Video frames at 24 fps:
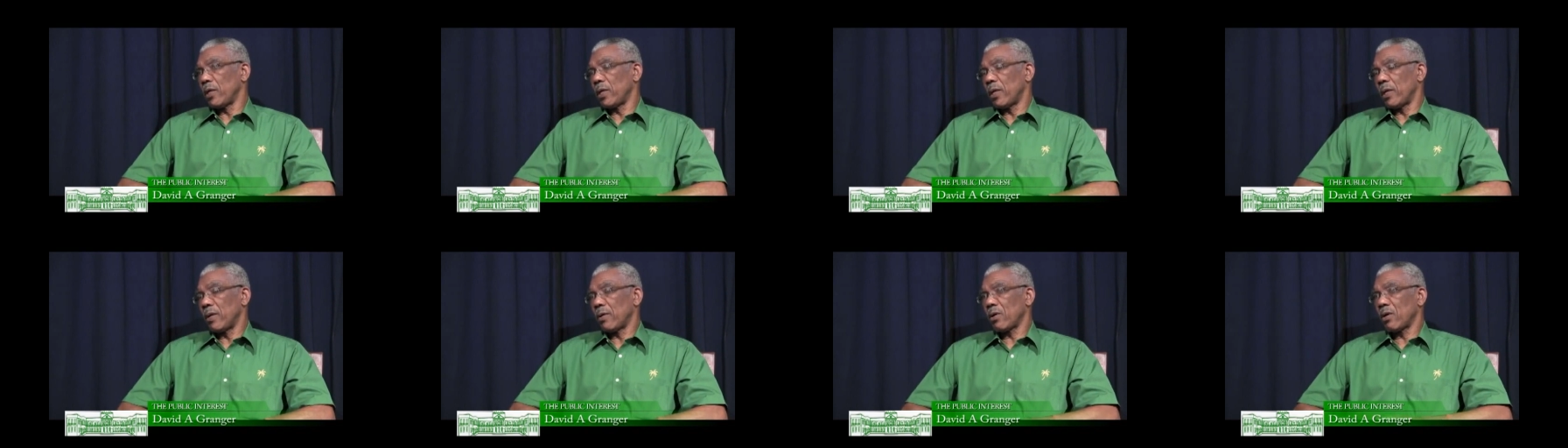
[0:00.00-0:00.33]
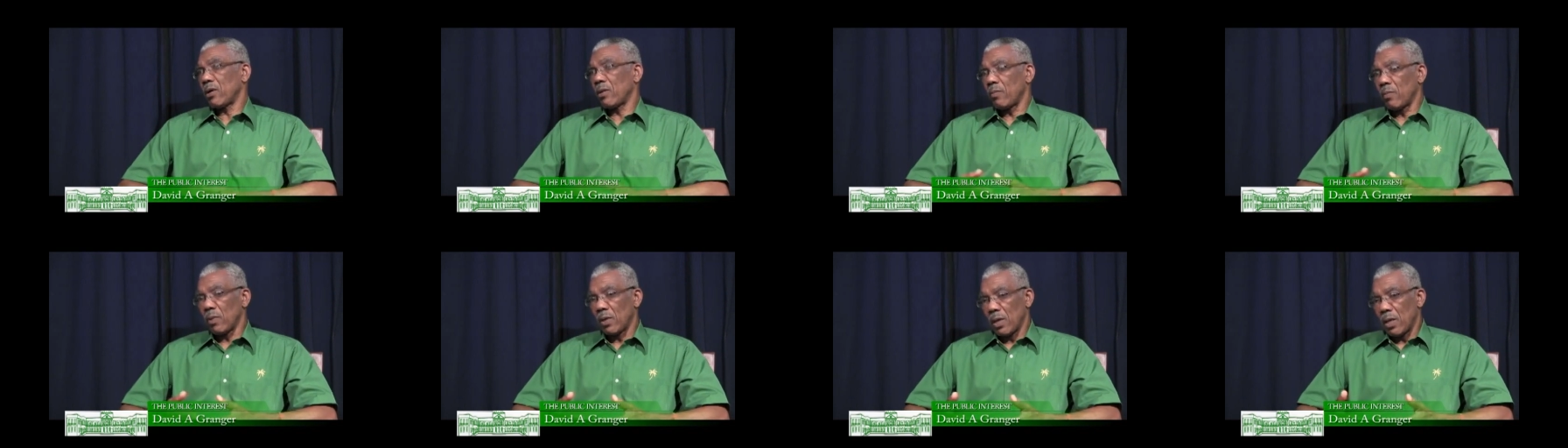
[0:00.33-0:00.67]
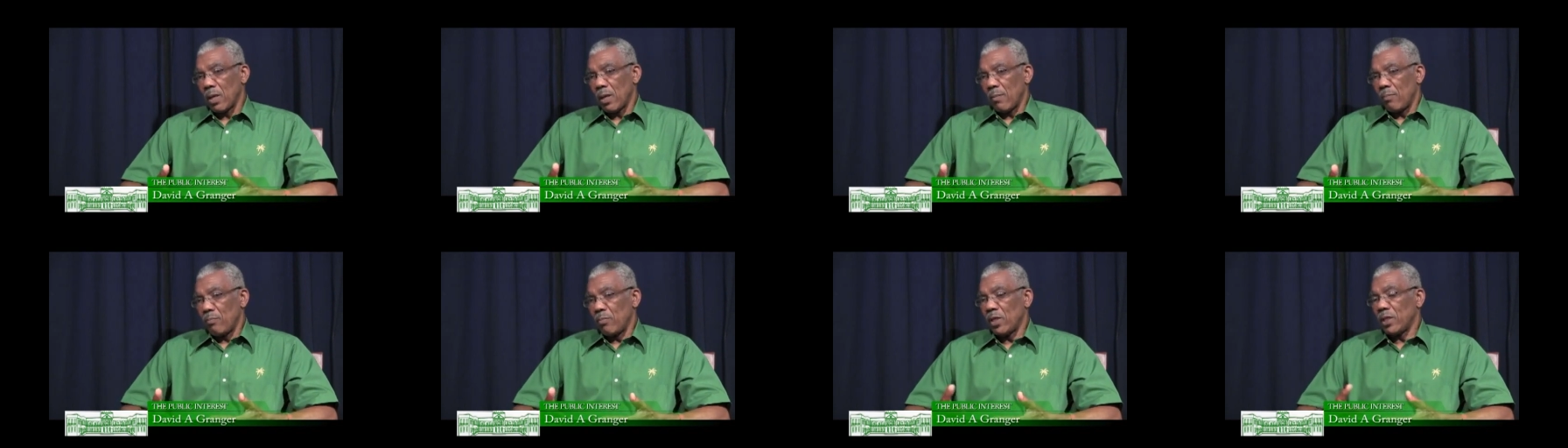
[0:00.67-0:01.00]
uh
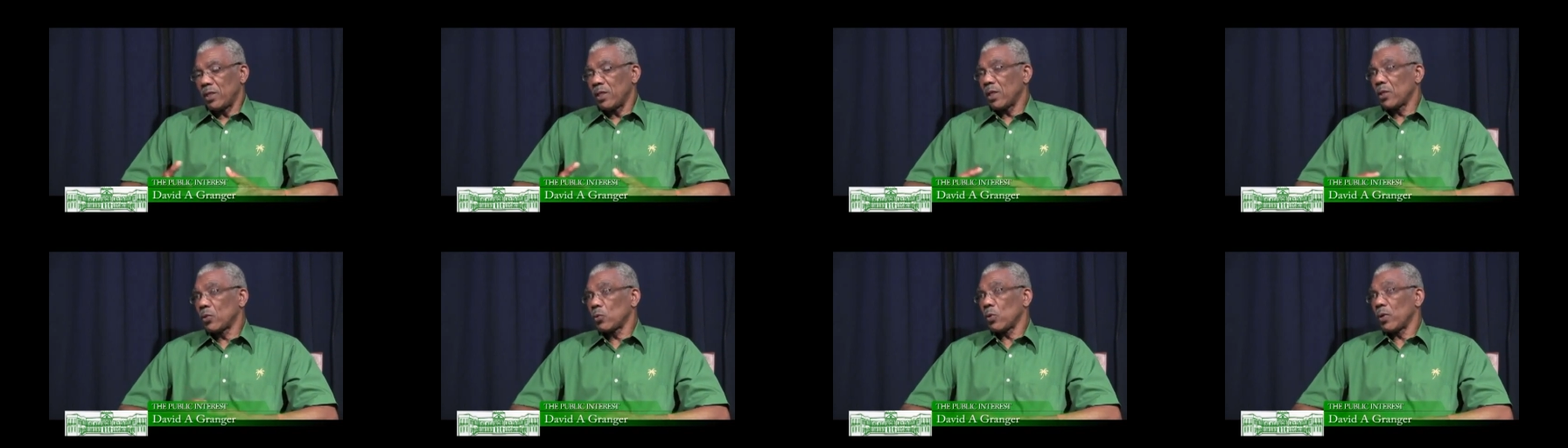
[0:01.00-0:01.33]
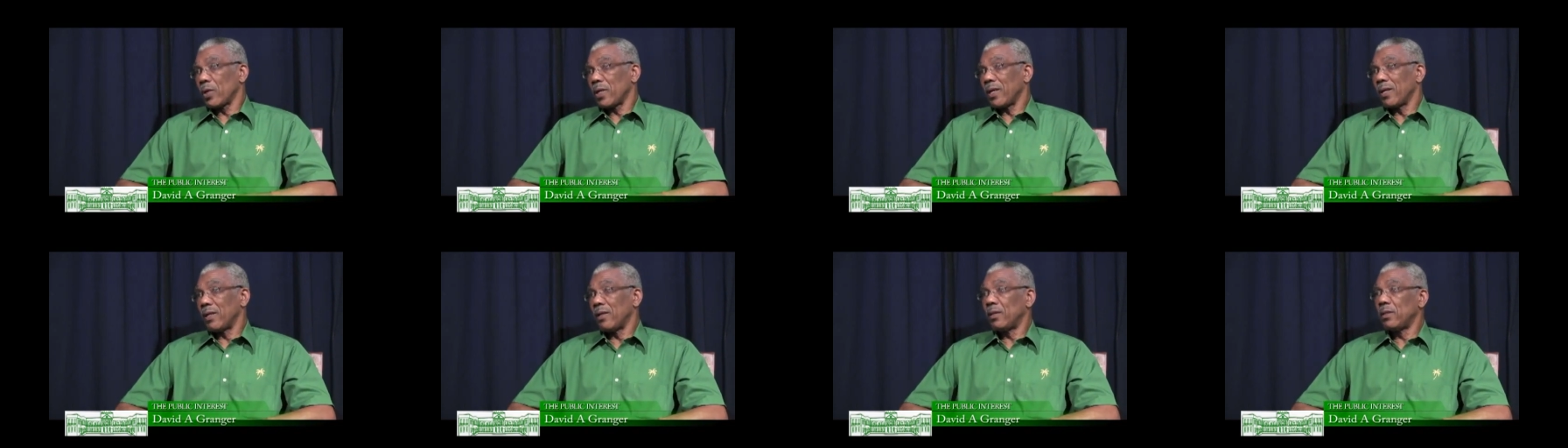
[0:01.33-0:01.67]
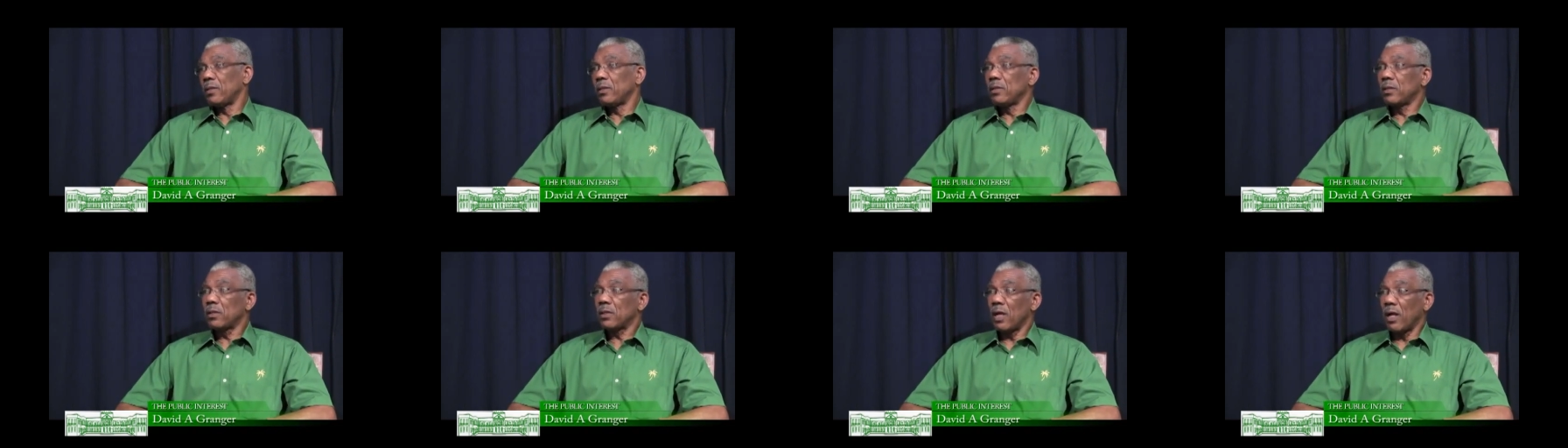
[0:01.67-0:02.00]
meetings were
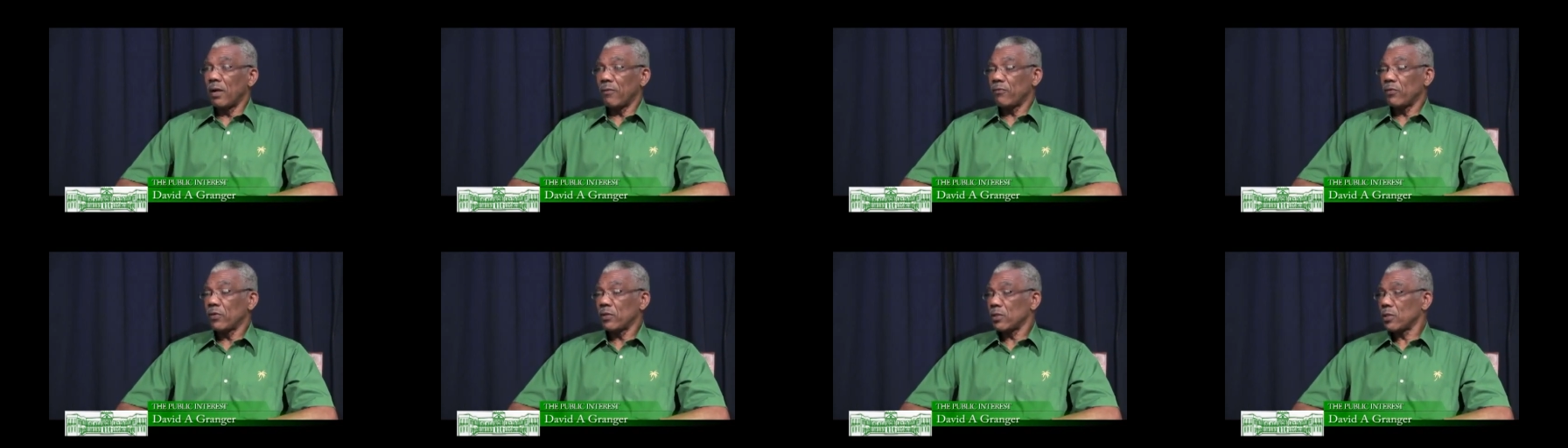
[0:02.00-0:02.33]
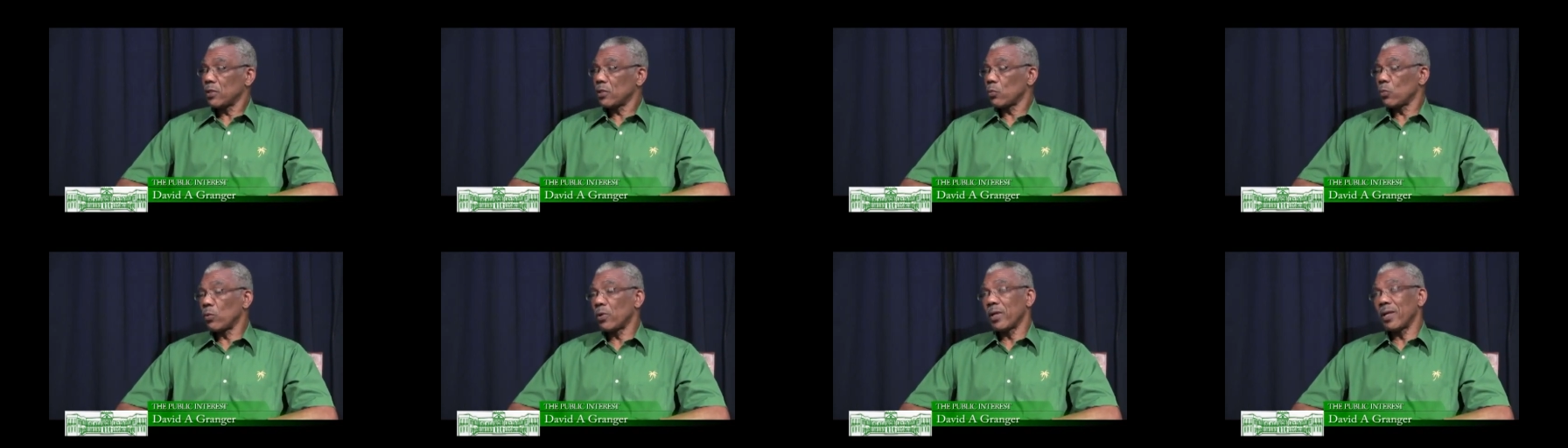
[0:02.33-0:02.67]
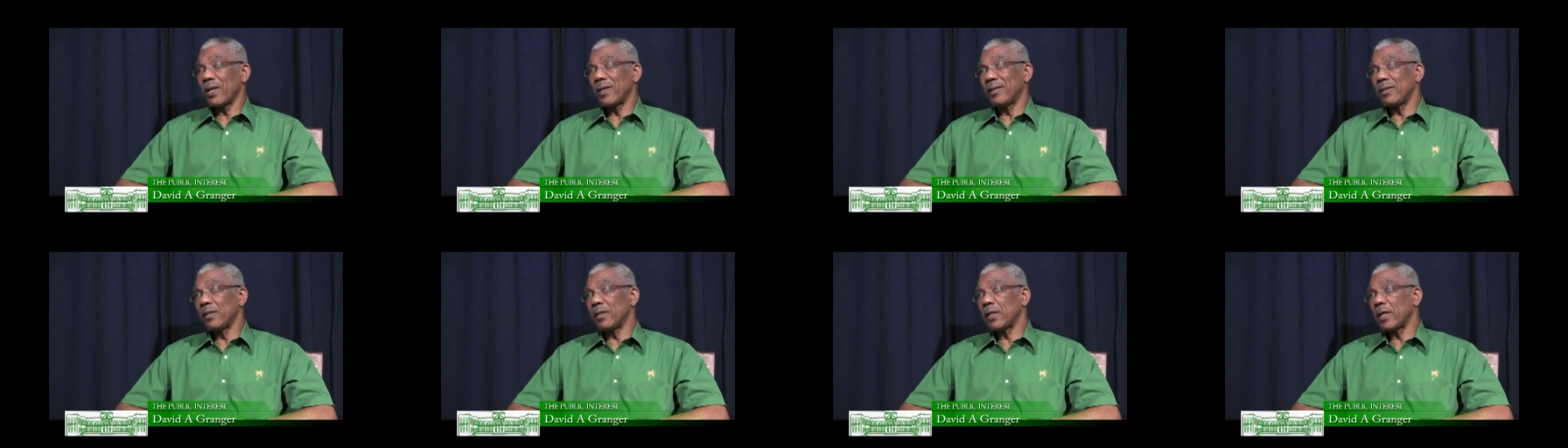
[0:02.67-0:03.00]
held, conferences were
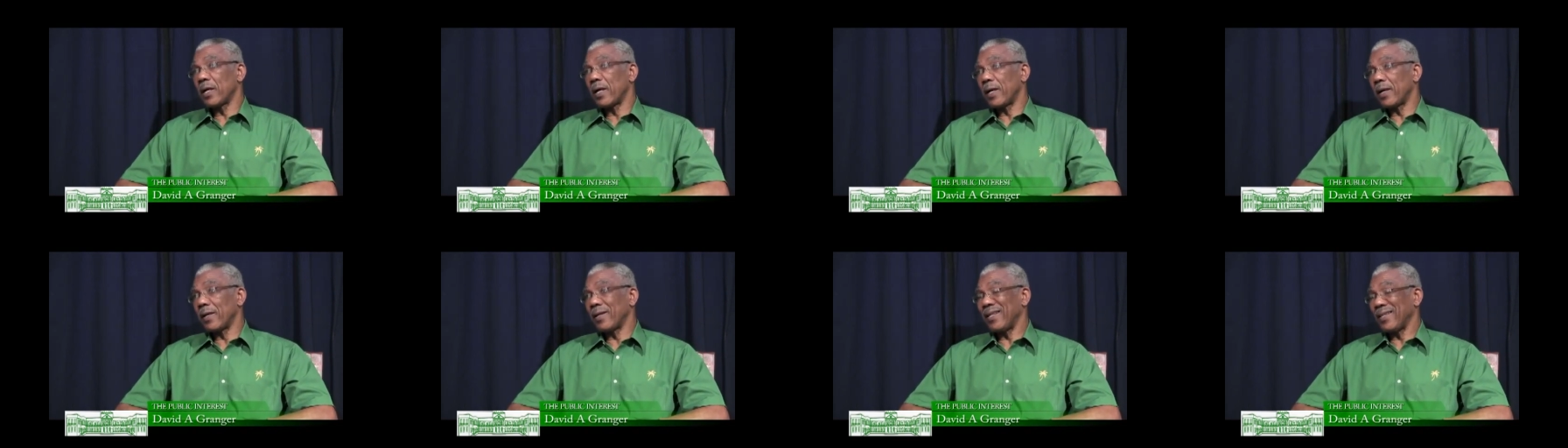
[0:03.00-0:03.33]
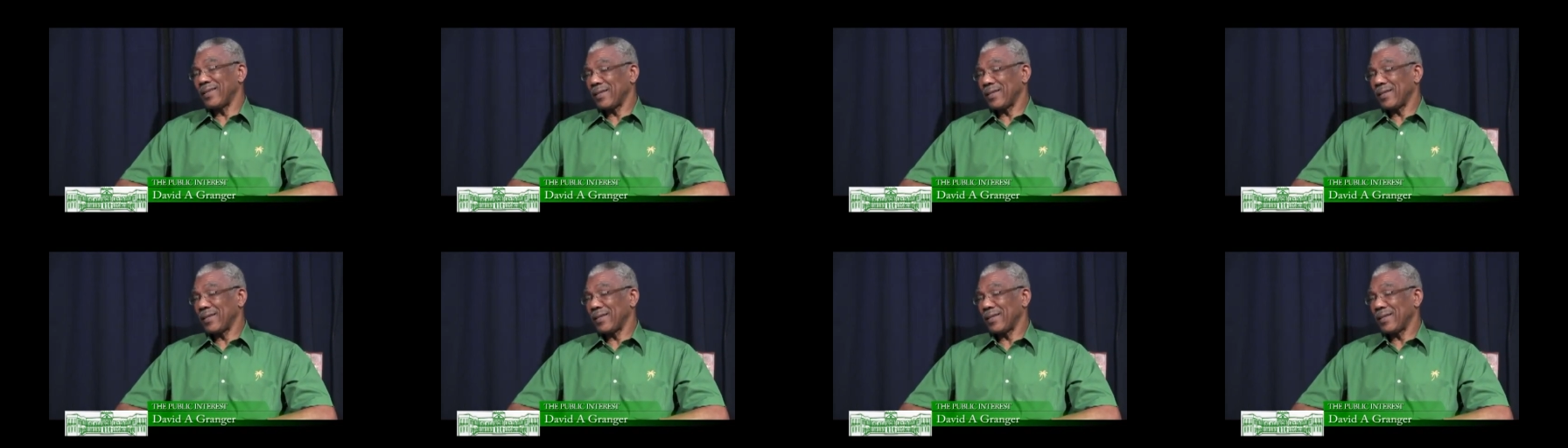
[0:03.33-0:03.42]
held in Guyana,